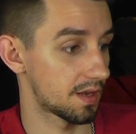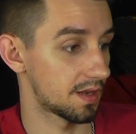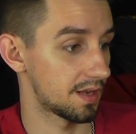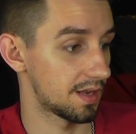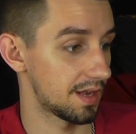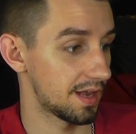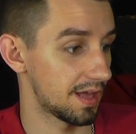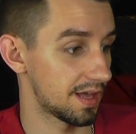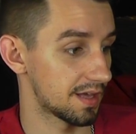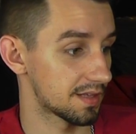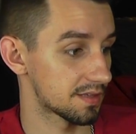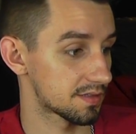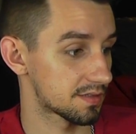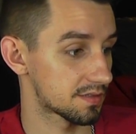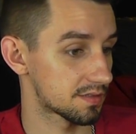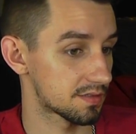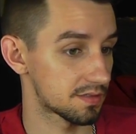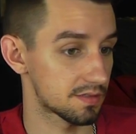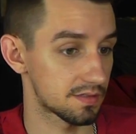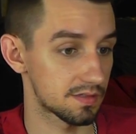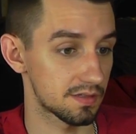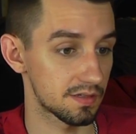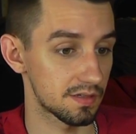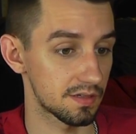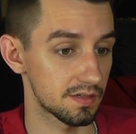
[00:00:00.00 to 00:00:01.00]

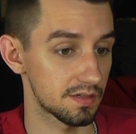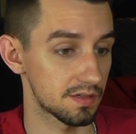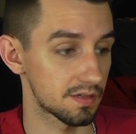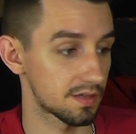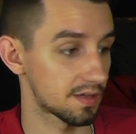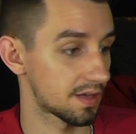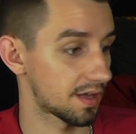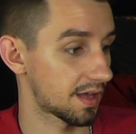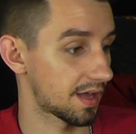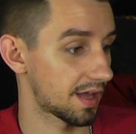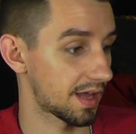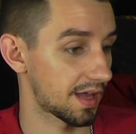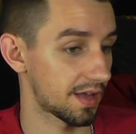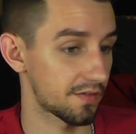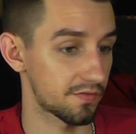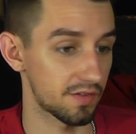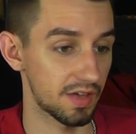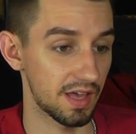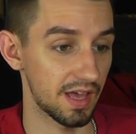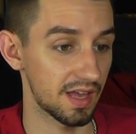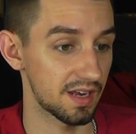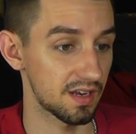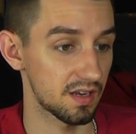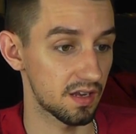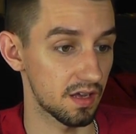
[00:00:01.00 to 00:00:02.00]
Let's have a
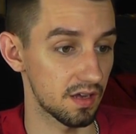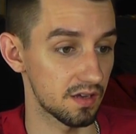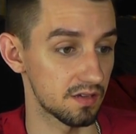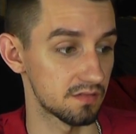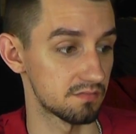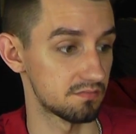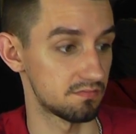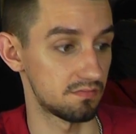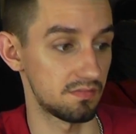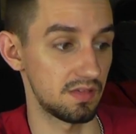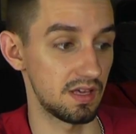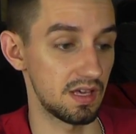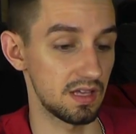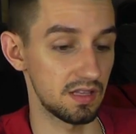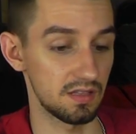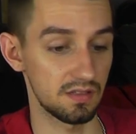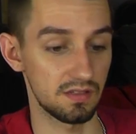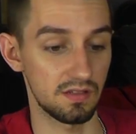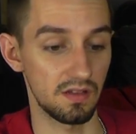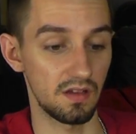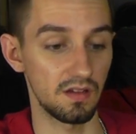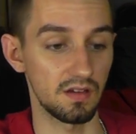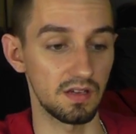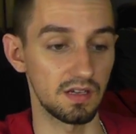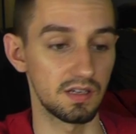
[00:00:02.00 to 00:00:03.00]
gander
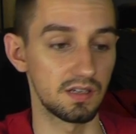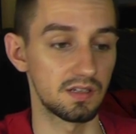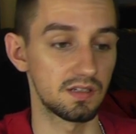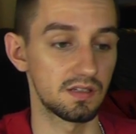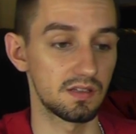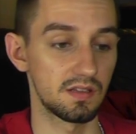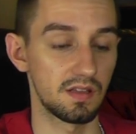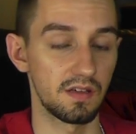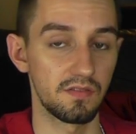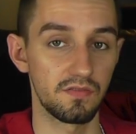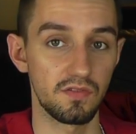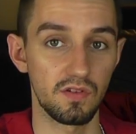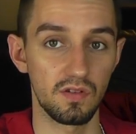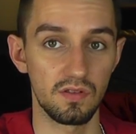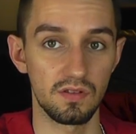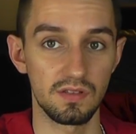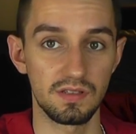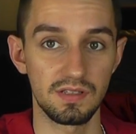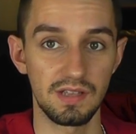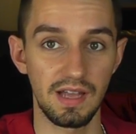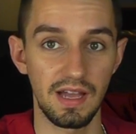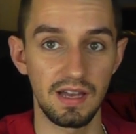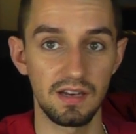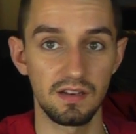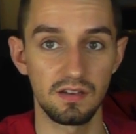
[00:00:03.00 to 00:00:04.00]
inside. They've got the
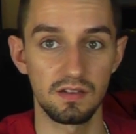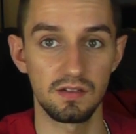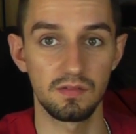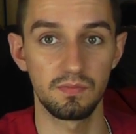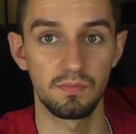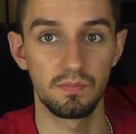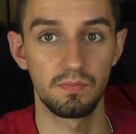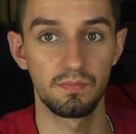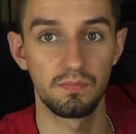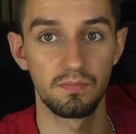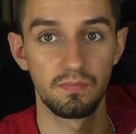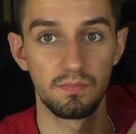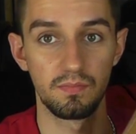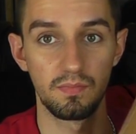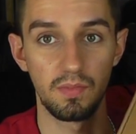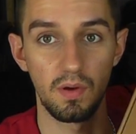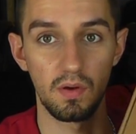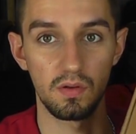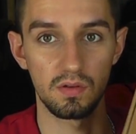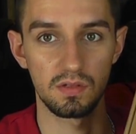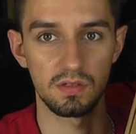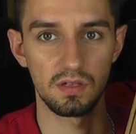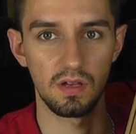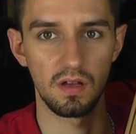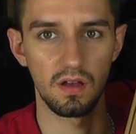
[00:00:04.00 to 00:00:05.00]
standard
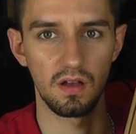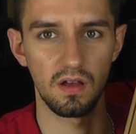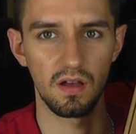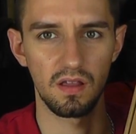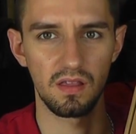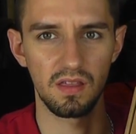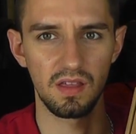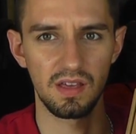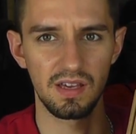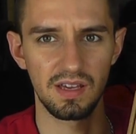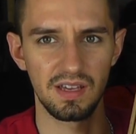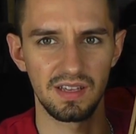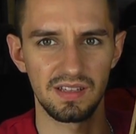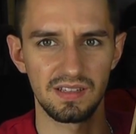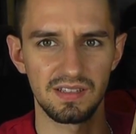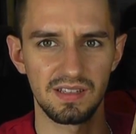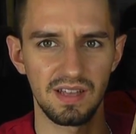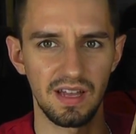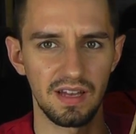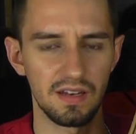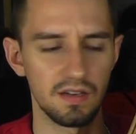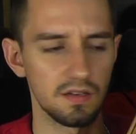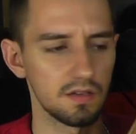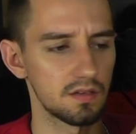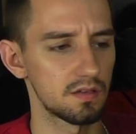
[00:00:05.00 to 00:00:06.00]
box art. I think it's
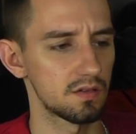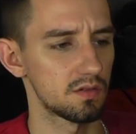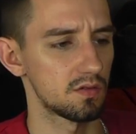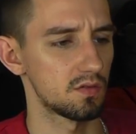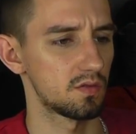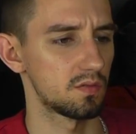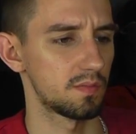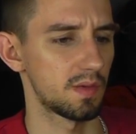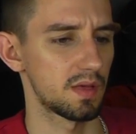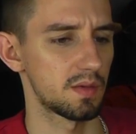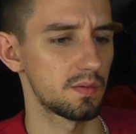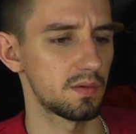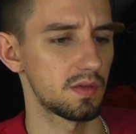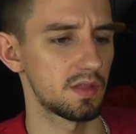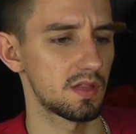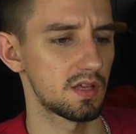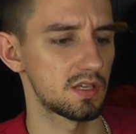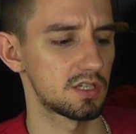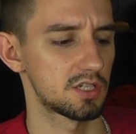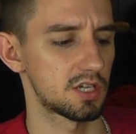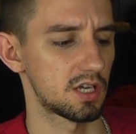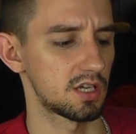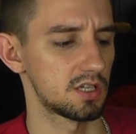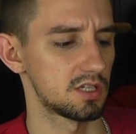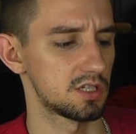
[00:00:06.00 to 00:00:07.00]
standard, or maybe
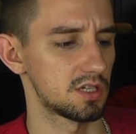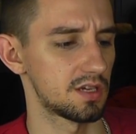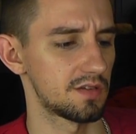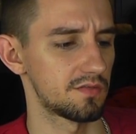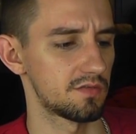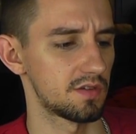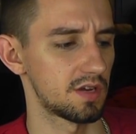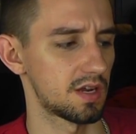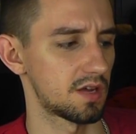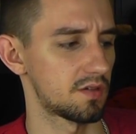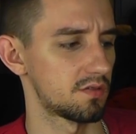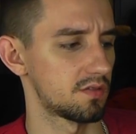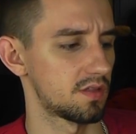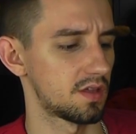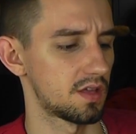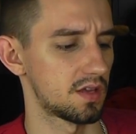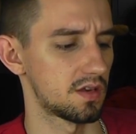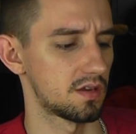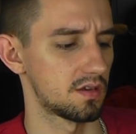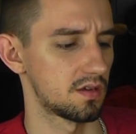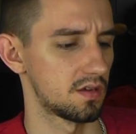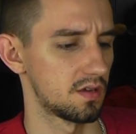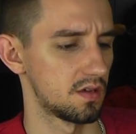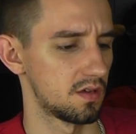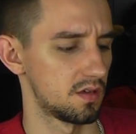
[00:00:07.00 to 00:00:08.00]
they change it every now and
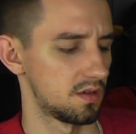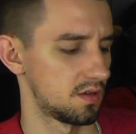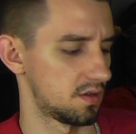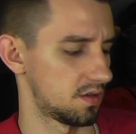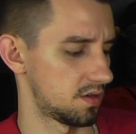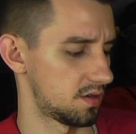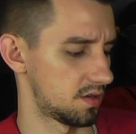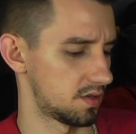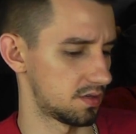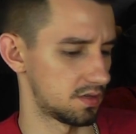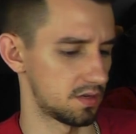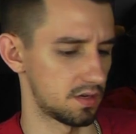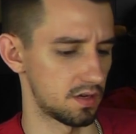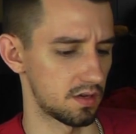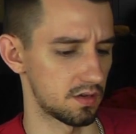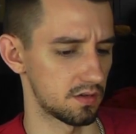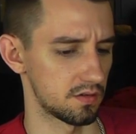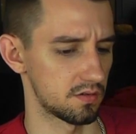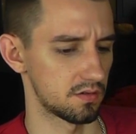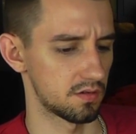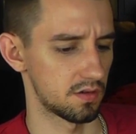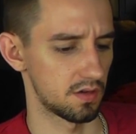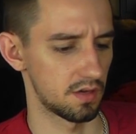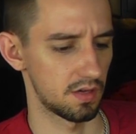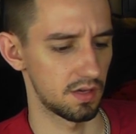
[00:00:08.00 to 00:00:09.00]
then. I don't
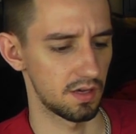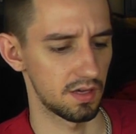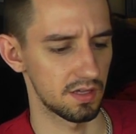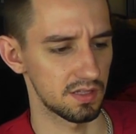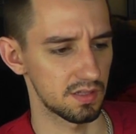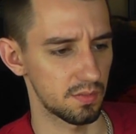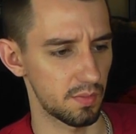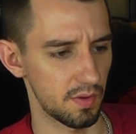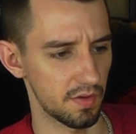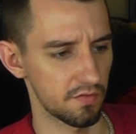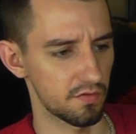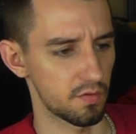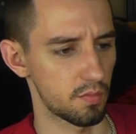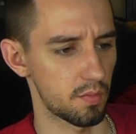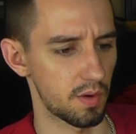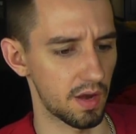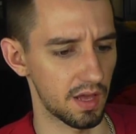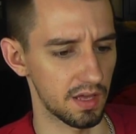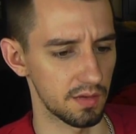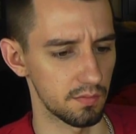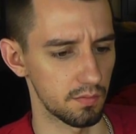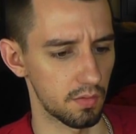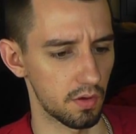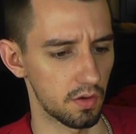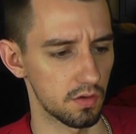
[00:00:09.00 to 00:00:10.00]
know. It's a bit of a
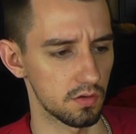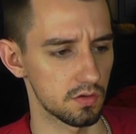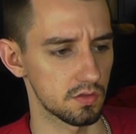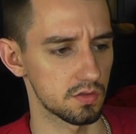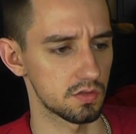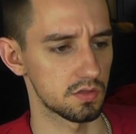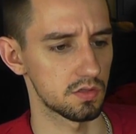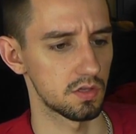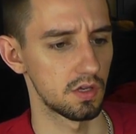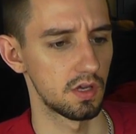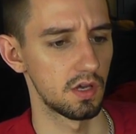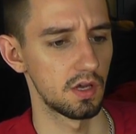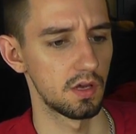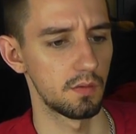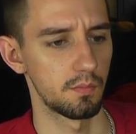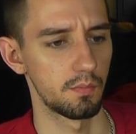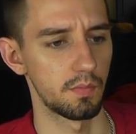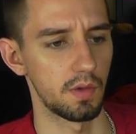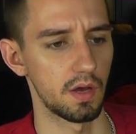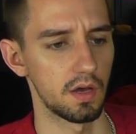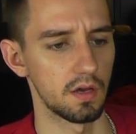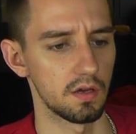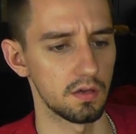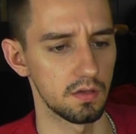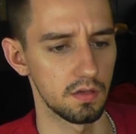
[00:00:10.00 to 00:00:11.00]
plain box,
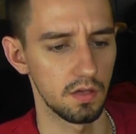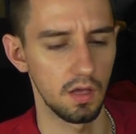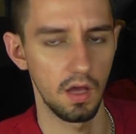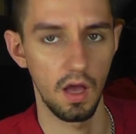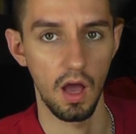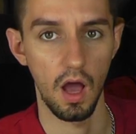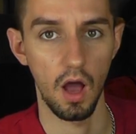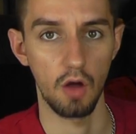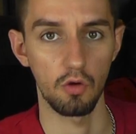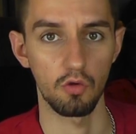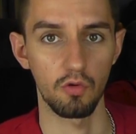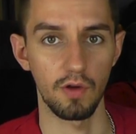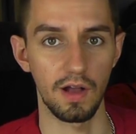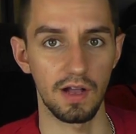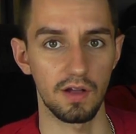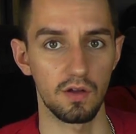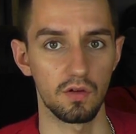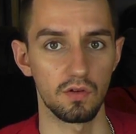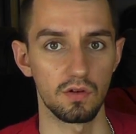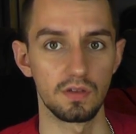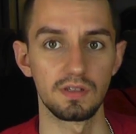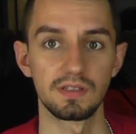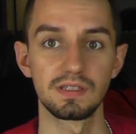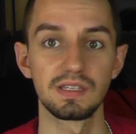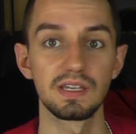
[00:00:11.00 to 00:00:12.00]
but I'll
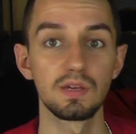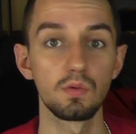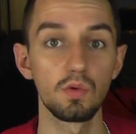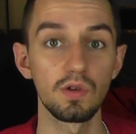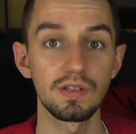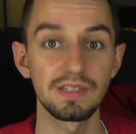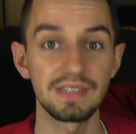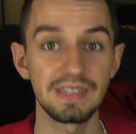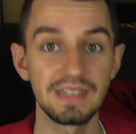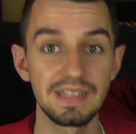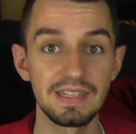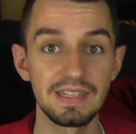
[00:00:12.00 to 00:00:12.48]
crack on and see what's